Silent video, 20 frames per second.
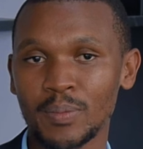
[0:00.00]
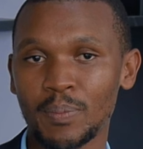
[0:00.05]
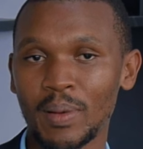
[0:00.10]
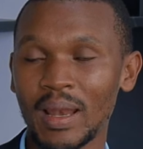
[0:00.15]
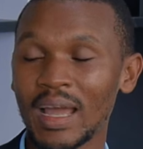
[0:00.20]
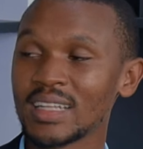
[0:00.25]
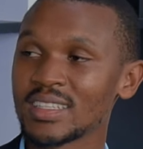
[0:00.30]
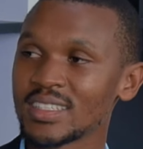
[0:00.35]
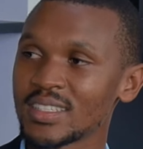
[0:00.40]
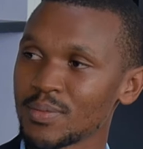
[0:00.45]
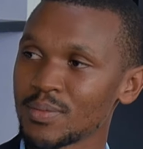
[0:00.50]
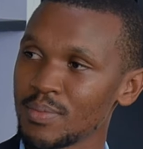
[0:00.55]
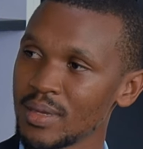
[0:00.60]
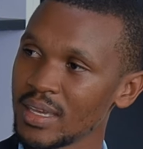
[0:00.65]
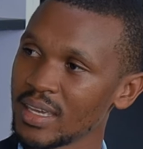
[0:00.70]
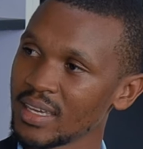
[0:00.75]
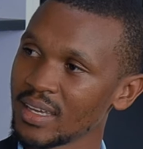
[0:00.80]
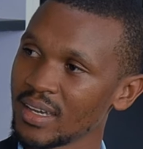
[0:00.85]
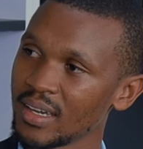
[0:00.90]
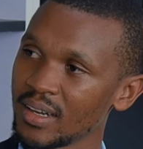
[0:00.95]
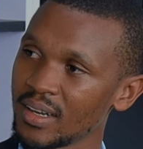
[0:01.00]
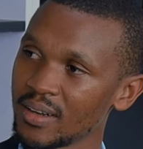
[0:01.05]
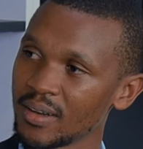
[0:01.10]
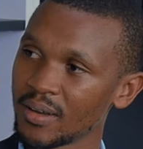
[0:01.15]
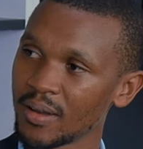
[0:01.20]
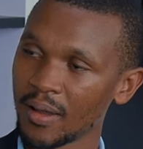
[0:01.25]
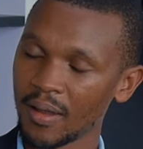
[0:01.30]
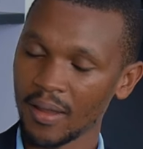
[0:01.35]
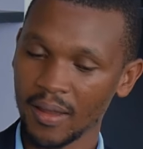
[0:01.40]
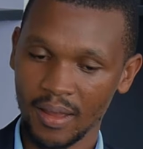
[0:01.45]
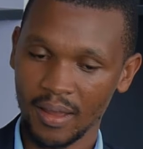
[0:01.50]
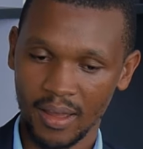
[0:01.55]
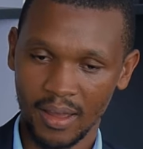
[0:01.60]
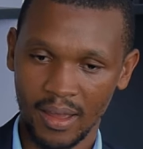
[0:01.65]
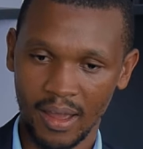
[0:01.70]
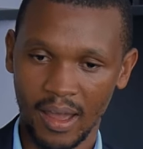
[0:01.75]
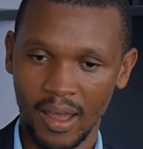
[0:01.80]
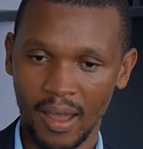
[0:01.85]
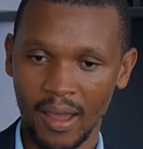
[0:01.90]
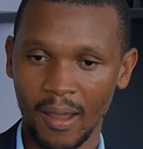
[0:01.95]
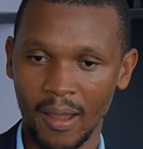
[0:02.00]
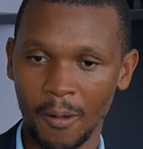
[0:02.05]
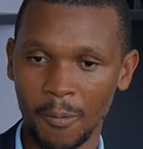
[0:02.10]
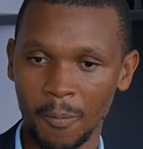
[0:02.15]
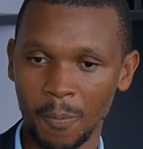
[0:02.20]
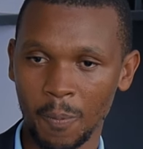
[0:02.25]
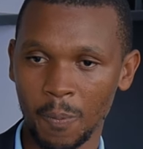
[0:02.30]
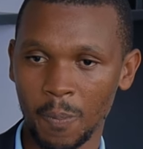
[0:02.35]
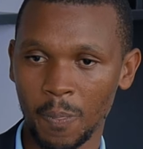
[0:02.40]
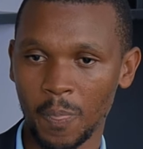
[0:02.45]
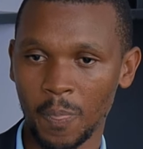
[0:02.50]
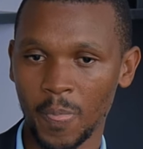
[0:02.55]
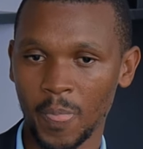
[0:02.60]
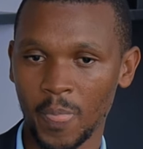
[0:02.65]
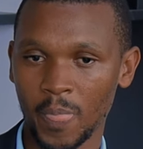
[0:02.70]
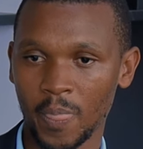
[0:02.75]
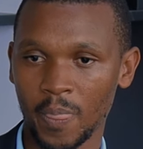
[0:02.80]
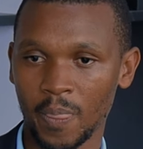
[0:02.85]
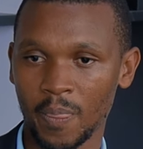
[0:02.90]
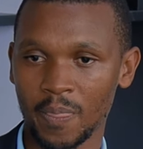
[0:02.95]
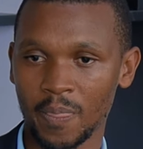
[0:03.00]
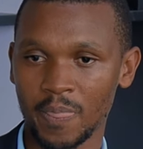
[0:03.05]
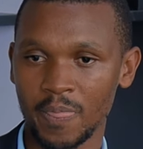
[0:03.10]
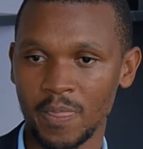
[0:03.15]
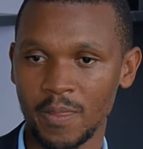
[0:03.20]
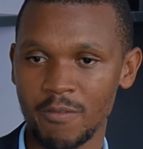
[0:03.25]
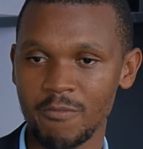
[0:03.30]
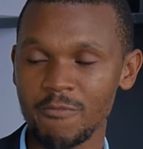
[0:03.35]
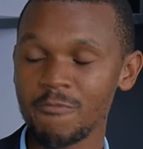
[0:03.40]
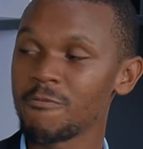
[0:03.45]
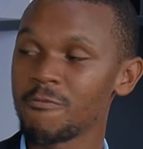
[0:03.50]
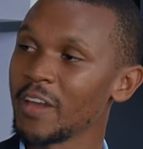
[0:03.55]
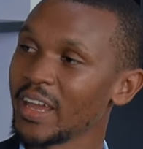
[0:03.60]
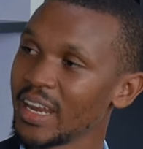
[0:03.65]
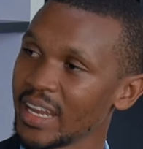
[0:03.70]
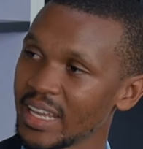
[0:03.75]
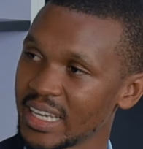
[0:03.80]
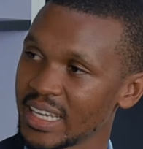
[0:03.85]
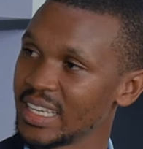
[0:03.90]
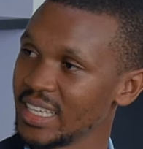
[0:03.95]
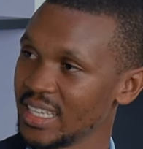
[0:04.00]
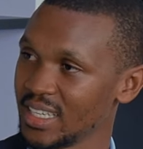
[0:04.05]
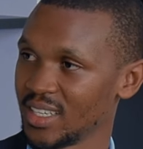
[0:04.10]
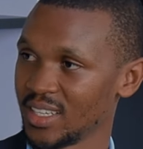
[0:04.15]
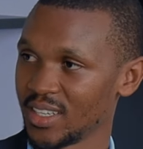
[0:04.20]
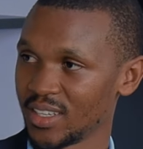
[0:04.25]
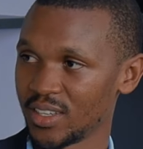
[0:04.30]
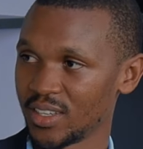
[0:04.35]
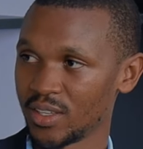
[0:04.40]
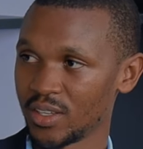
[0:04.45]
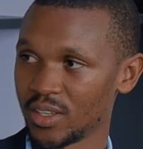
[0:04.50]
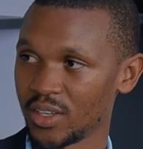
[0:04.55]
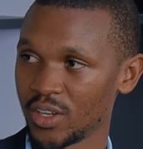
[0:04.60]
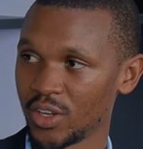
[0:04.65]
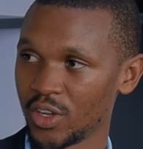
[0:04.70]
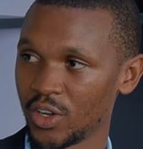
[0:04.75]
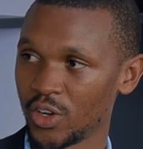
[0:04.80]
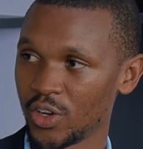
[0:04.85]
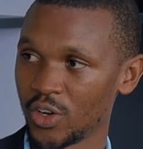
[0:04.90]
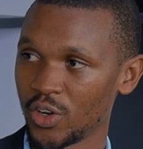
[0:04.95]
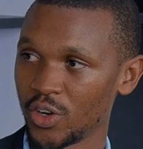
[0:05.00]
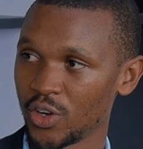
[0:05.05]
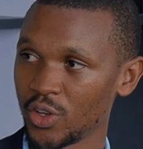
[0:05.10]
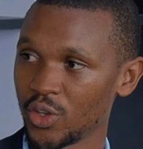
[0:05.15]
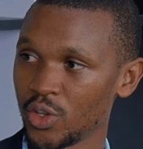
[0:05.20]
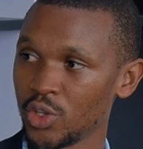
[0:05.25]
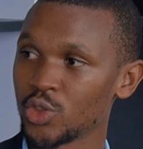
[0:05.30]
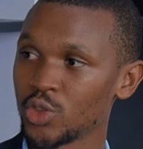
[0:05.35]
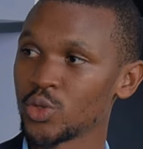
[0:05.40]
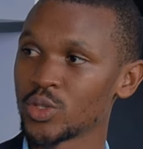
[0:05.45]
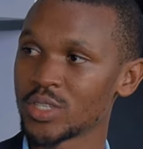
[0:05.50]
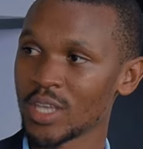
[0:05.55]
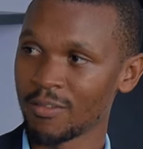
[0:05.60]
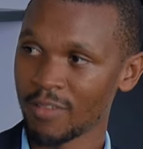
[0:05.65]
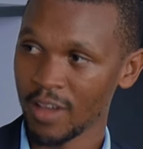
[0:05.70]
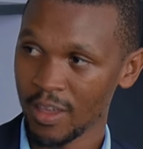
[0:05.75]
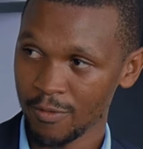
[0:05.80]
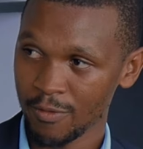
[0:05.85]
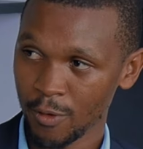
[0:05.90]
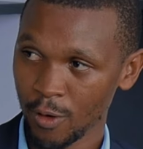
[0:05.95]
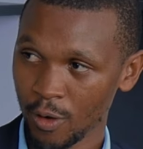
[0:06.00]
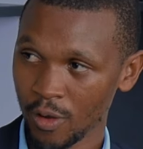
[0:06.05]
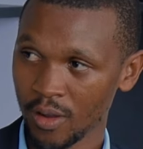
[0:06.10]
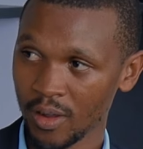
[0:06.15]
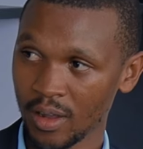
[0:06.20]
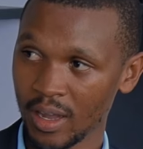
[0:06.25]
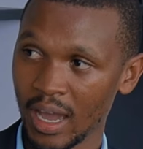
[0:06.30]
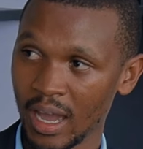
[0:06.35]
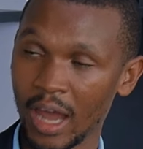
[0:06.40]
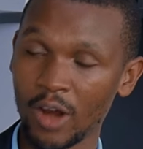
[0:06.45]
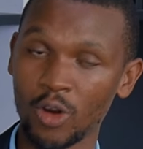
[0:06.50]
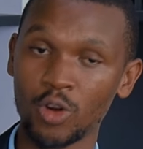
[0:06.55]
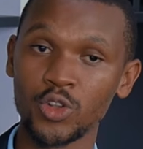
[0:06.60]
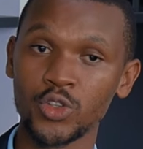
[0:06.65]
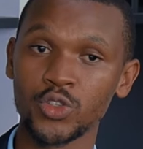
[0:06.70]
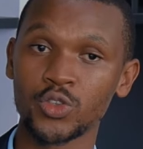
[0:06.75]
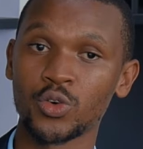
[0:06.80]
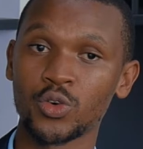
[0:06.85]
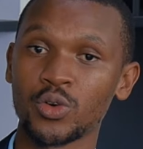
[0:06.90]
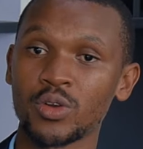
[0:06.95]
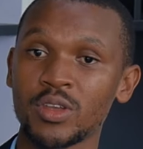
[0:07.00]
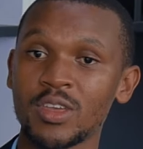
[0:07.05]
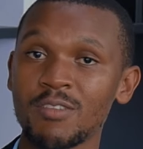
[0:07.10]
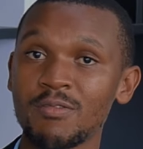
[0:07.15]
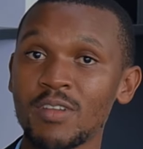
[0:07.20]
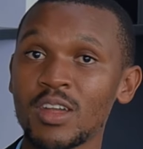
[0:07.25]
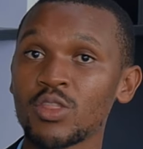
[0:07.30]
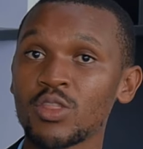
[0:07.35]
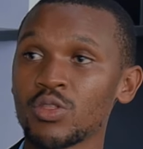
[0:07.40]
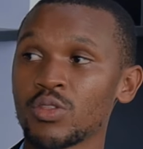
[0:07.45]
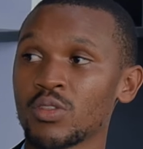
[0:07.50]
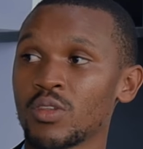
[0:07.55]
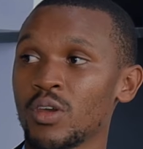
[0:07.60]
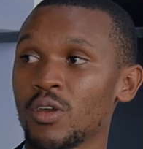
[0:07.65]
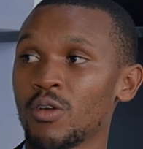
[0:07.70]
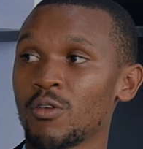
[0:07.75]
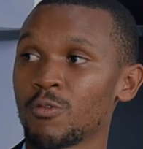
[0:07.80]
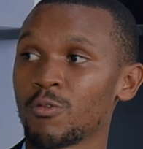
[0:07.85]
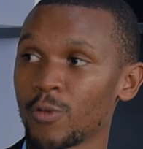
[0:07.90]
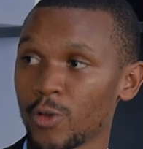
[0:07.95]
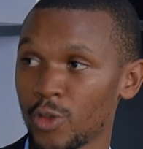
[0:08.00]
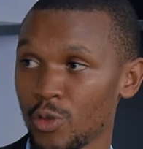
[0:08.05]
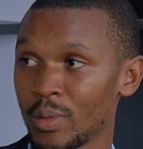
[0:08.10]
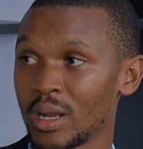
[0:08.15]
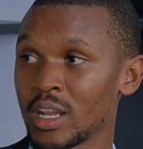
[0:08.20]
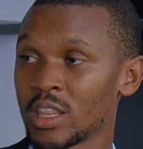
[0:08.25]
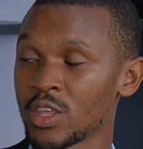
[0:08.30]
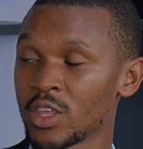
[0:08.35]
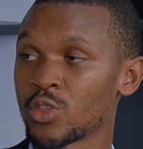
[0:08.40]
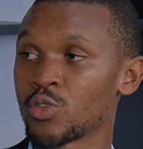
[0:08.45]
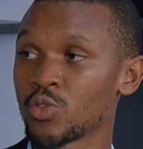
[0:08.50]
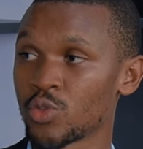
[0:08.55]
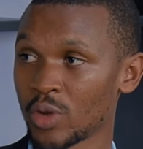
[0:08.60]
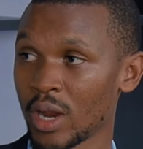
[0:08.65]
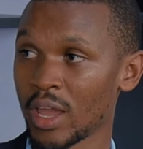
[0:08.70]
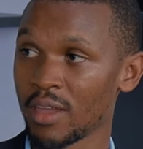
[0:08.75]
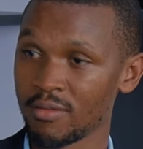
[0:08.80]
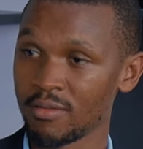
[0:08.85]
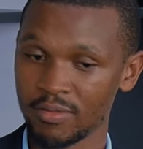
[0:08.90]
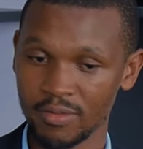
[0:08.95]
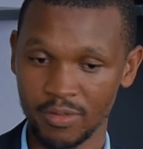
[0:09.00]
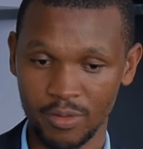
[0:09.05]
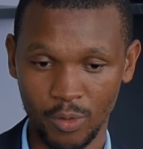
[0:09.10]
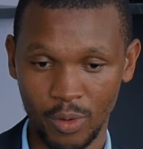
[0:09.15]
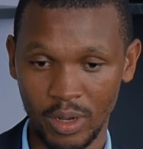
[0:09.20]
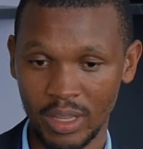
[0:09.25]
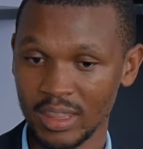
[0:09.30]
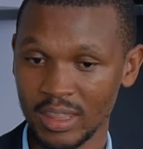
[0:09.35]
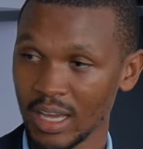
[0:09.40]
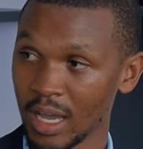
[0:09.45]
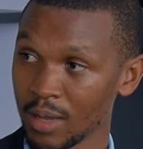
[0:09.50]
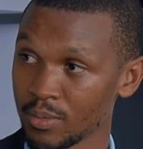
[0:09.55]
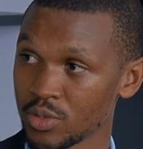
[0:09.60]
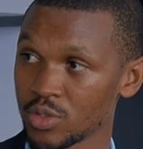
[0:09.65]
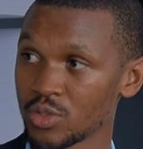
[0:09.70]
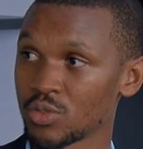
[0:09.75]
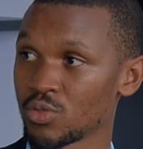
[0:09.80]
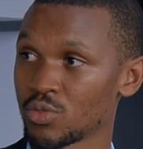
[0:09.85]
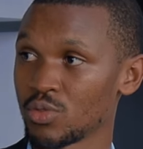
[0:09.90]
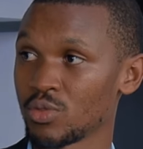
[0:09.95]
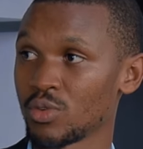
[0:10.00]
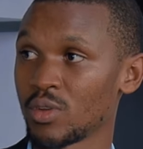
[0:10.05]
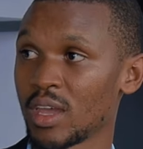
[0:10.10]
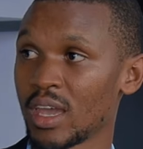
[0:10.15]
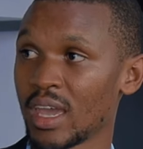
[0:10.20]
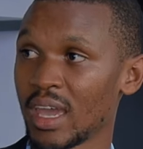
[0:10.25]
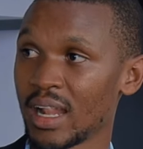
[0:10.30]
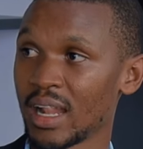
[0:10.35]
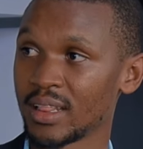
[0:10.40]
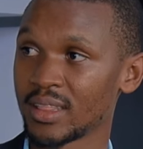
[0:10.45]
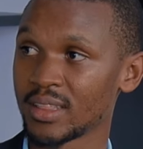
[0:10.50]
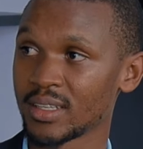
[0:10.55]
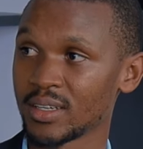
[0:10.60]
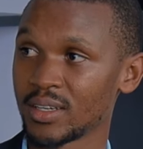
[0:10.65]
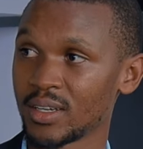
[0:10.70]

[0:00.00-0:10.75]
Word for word: plants being uh, very key yeah. to survival and also even for humanity to thrive when it comes to health.